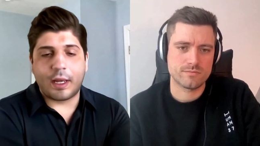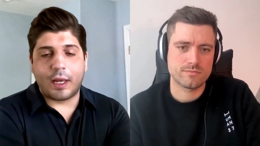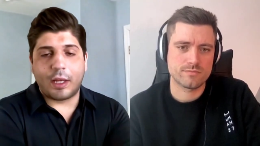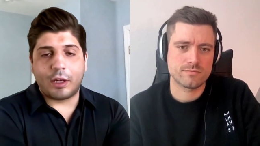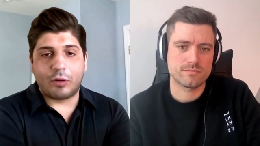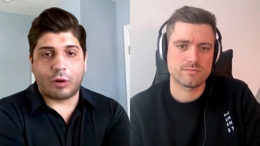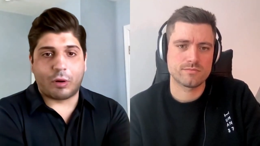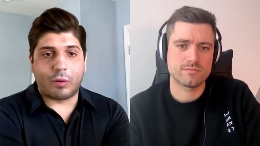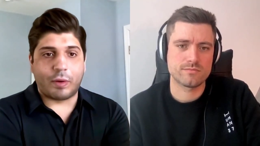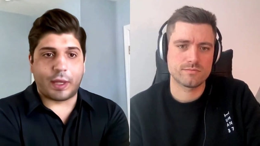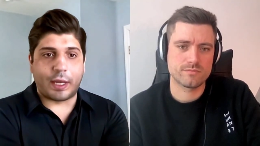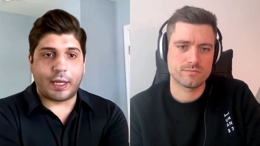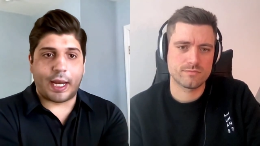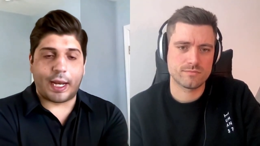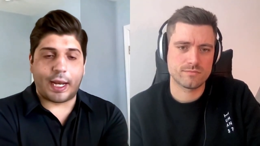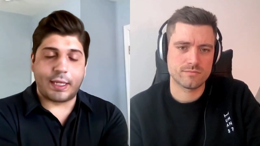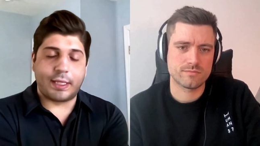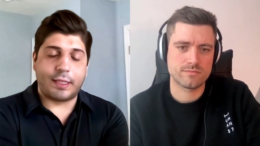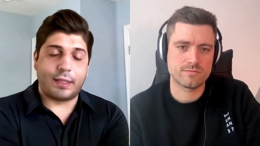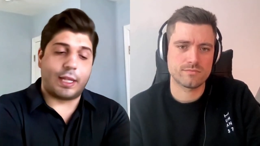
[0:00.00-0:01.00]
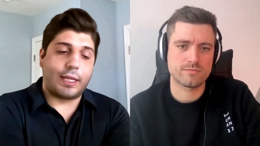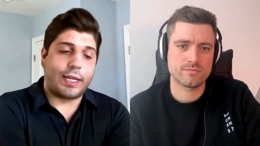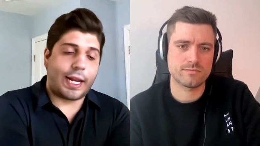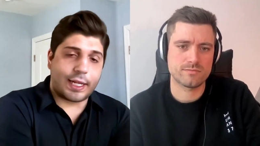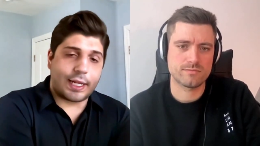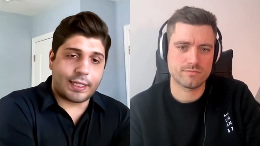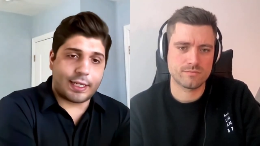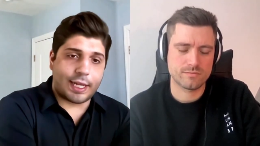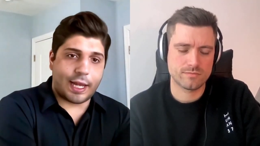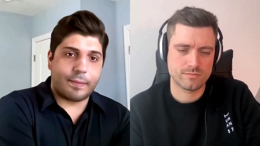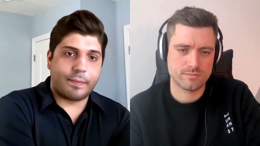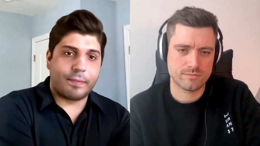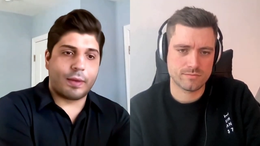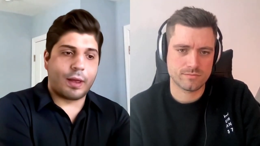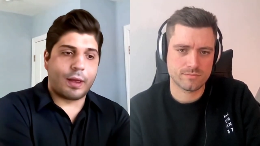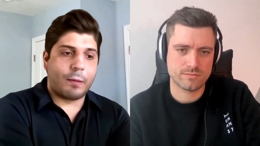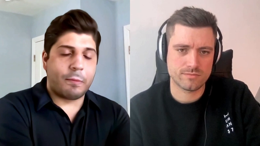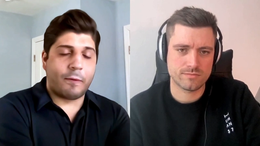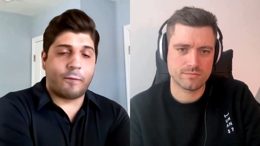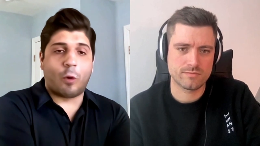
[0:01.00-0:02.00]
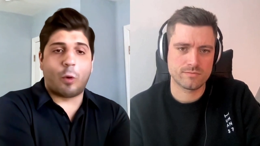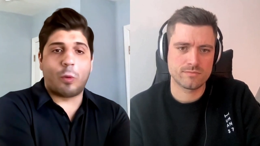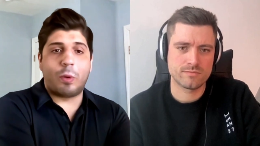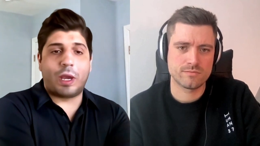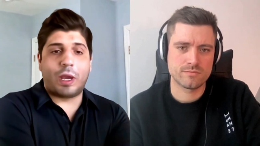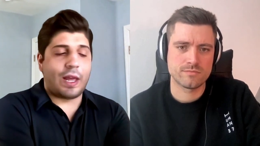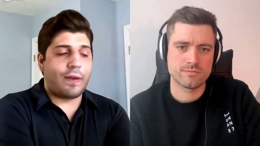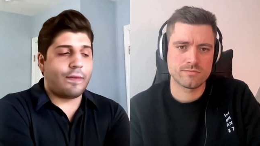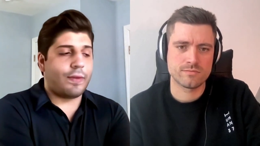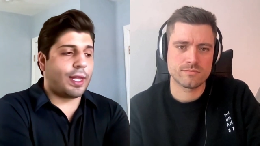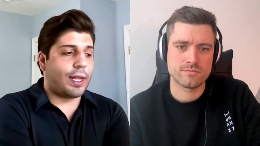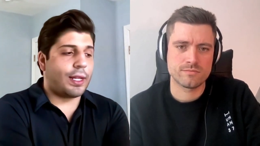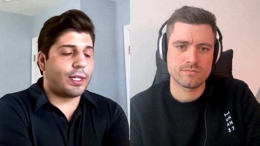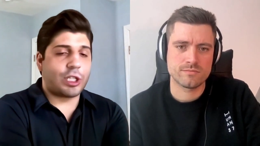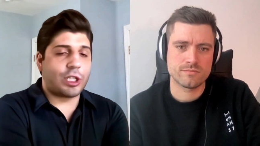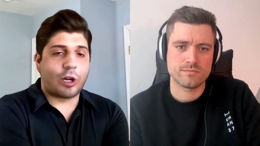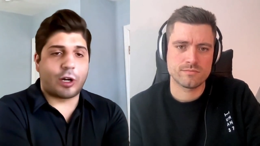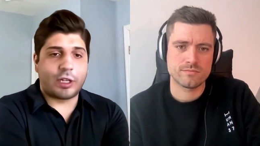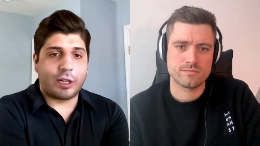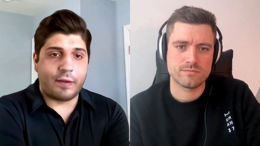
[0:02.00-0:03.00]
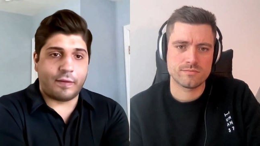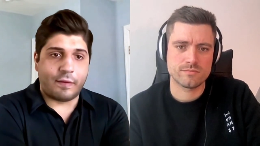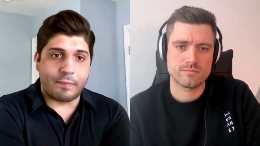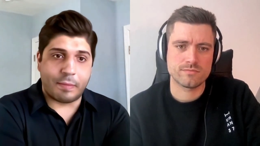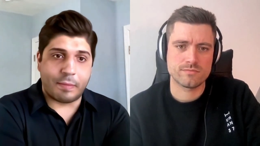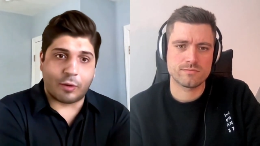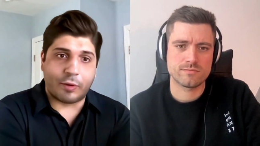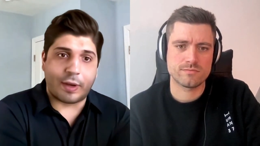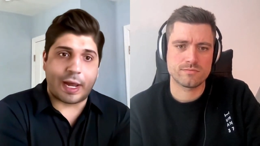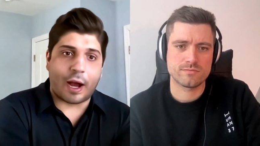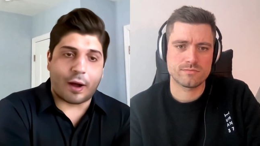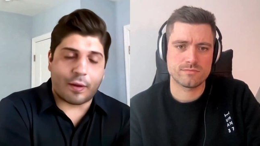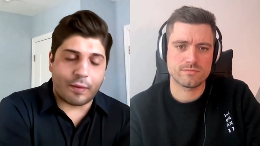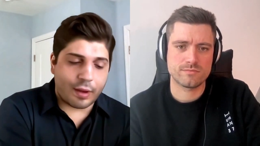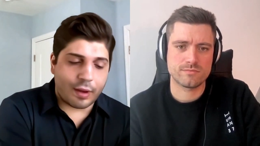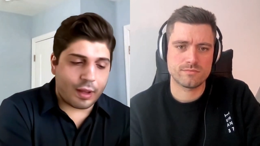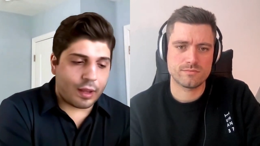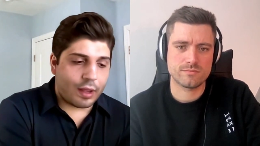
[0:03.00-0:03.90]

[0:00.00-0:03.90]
Speaker 1: to work with the data the data team before we could even then start to even build out